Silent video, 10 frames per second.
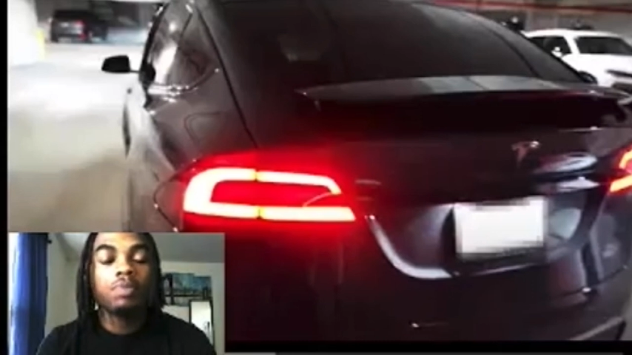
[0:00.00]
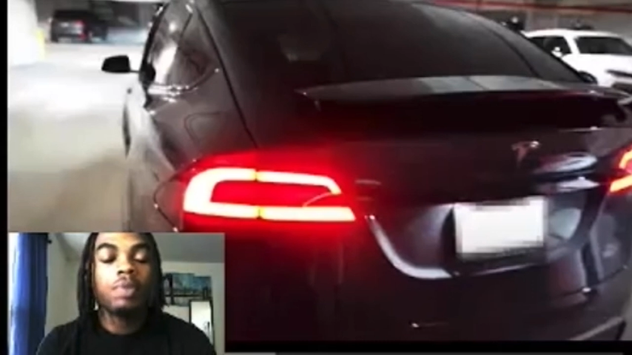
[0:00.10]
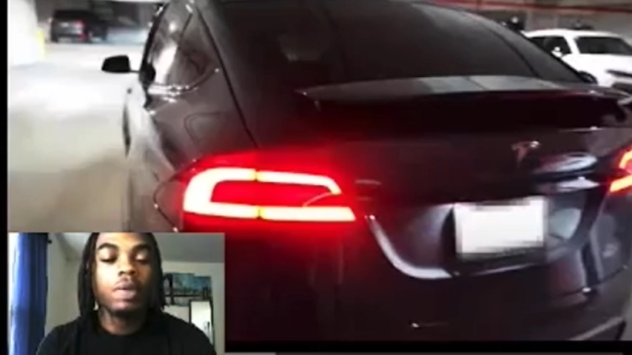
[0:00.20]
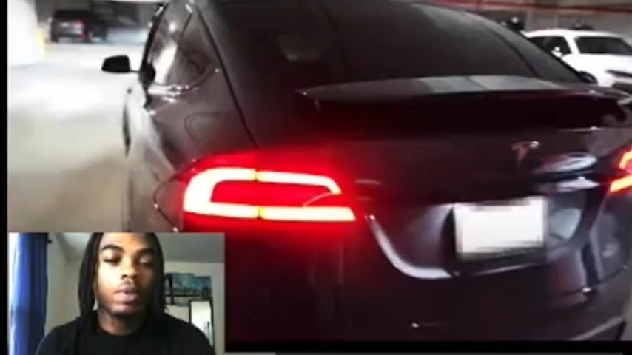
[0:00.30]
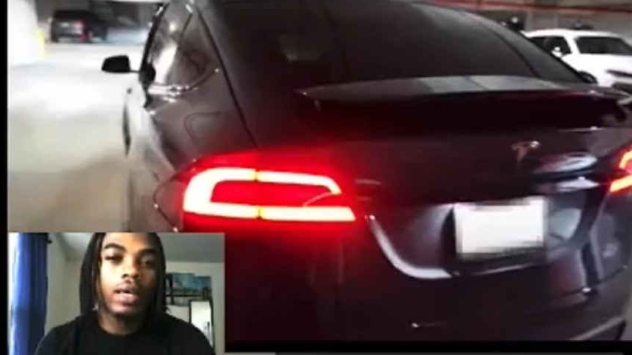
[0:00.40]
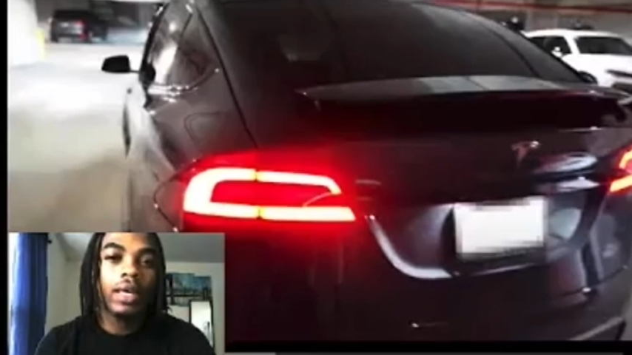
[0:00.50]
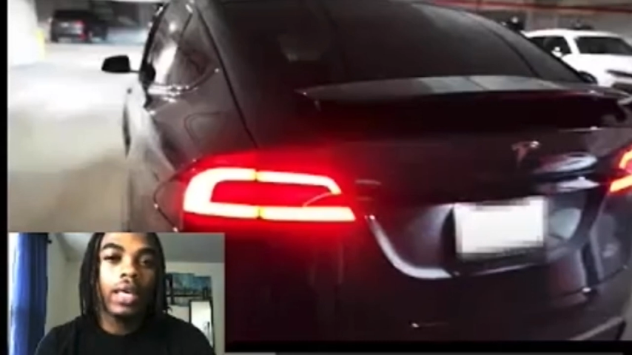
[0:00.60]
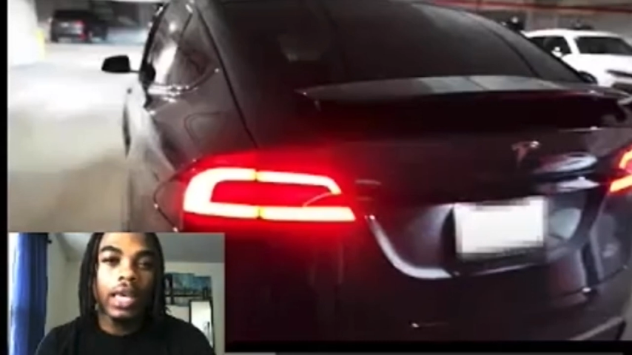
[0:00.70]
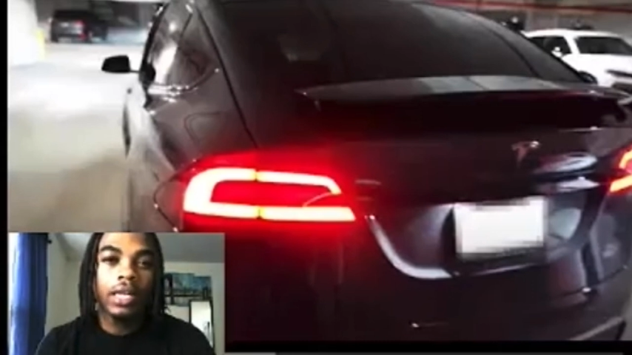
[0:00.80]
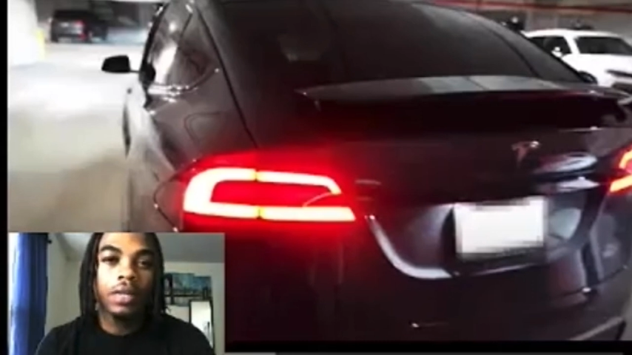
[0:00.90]
people like
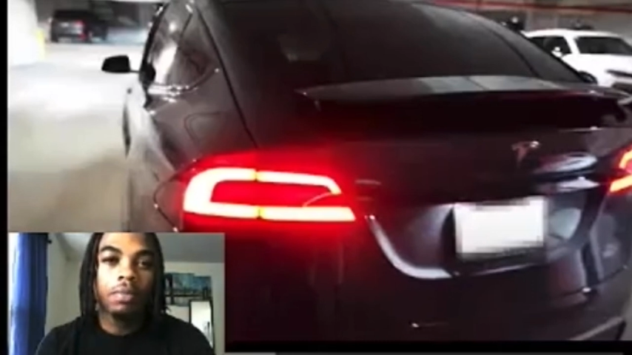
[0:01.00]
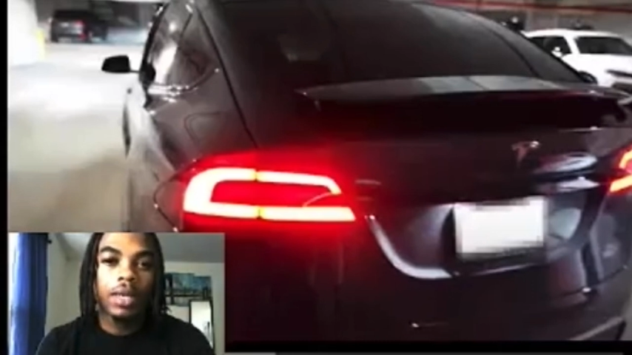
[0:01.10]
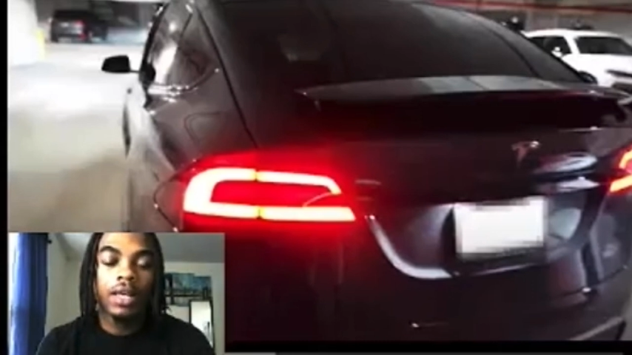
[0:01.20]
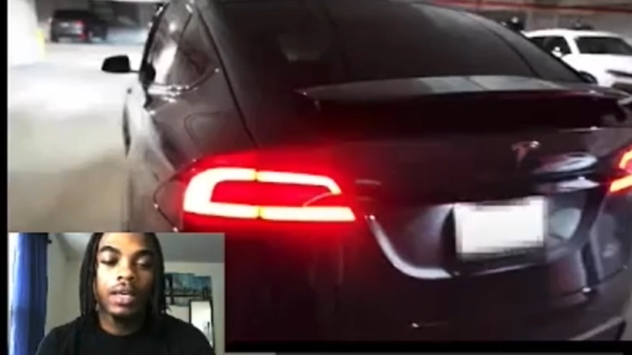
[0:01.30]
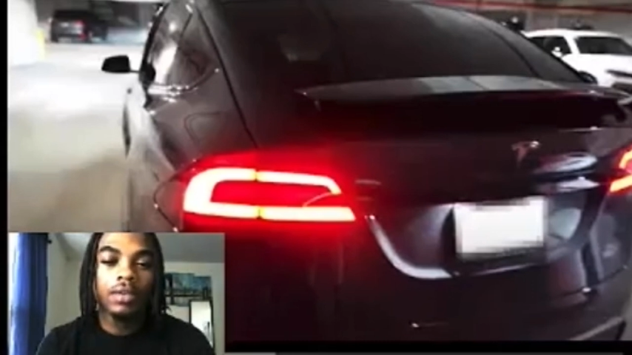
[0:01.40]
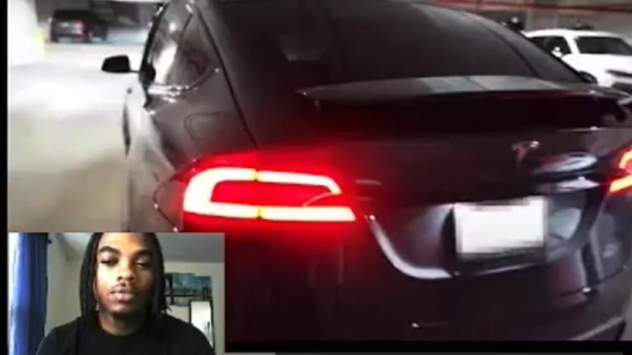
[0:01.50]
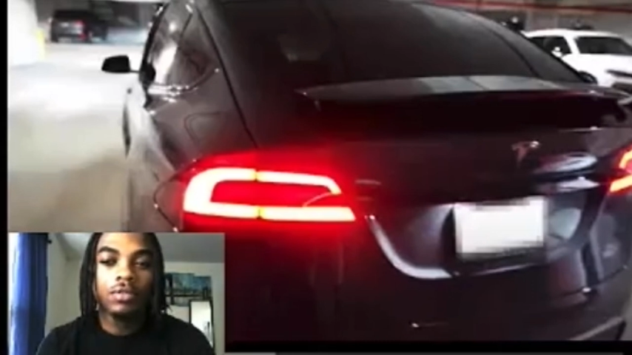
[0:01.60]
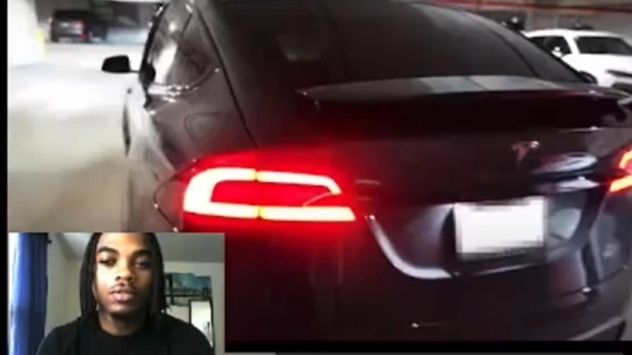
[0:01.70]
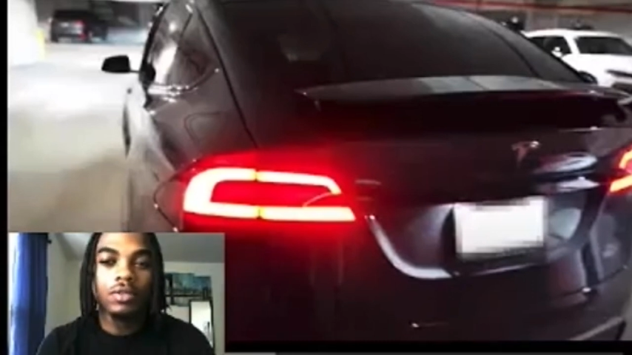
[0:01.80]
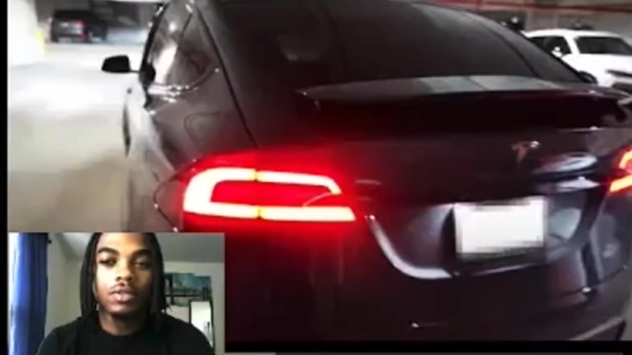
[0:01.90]
Adin in my life.
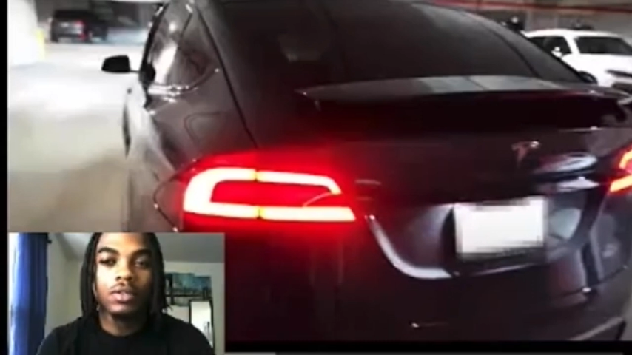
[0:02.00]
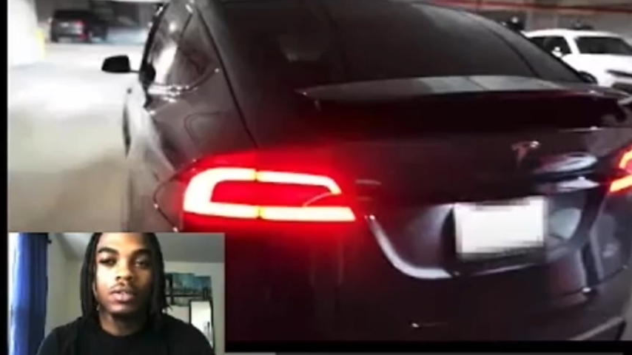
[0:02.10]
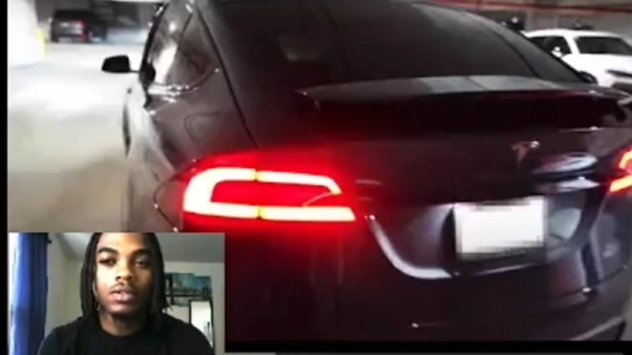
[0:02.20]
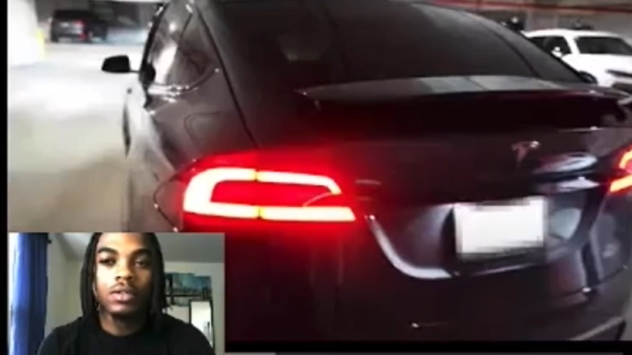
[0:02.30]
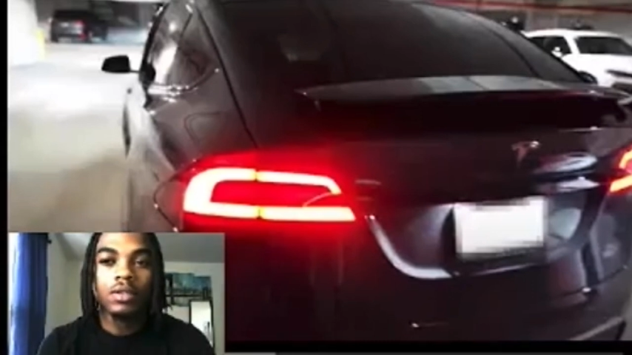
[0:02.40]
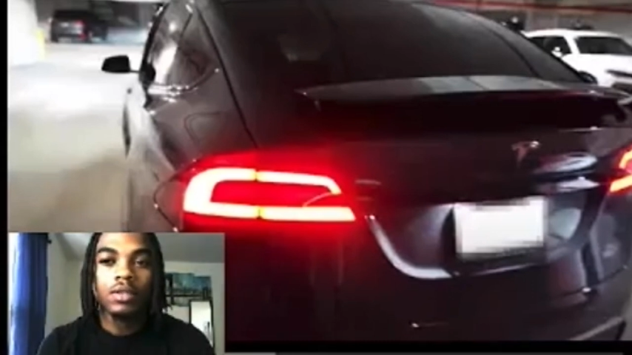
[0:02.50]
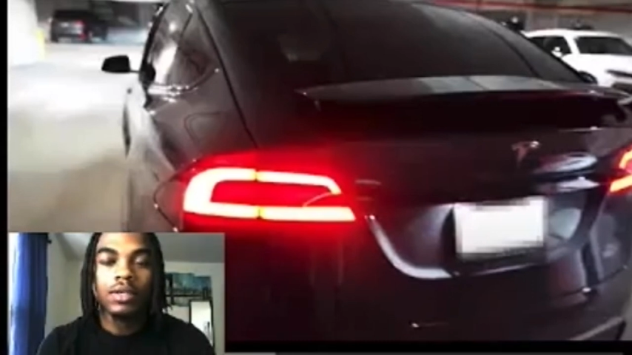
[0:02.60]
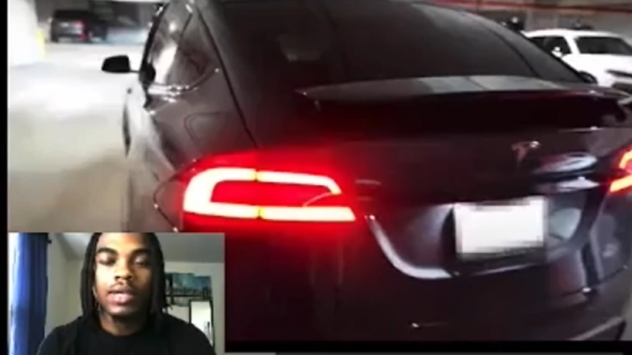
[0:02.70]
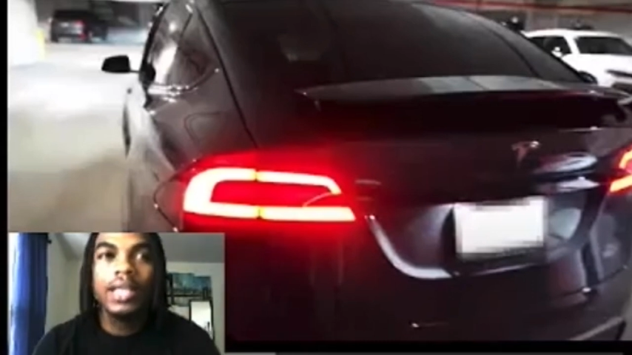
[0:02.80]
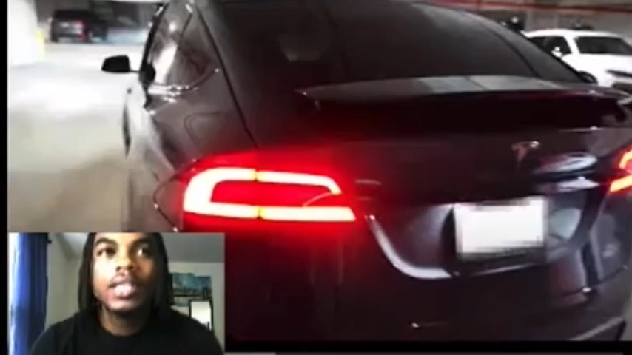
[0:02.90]

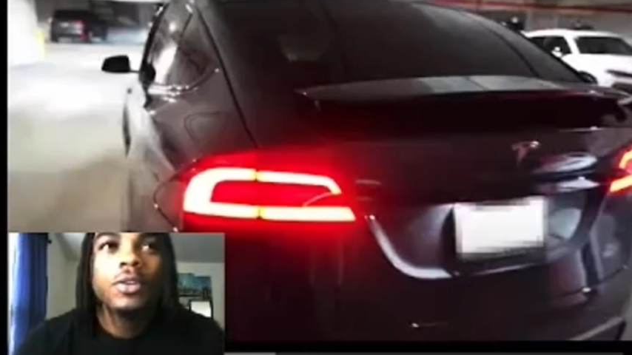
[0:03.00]
I need to